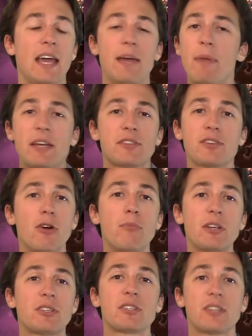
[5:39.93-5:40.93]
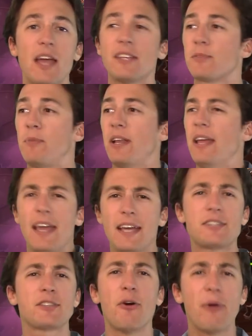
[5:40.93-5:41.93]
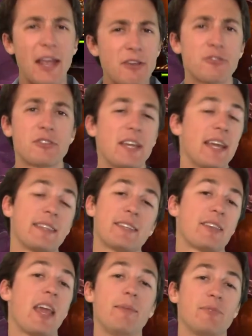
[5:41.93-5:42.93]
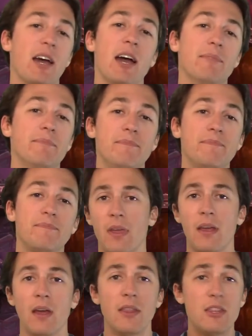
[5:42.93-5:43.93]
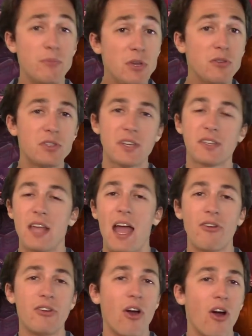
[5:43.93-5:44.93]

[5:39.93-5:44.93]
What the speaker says: It makes so much sense, but is so interesting at the same time. The music, sound, and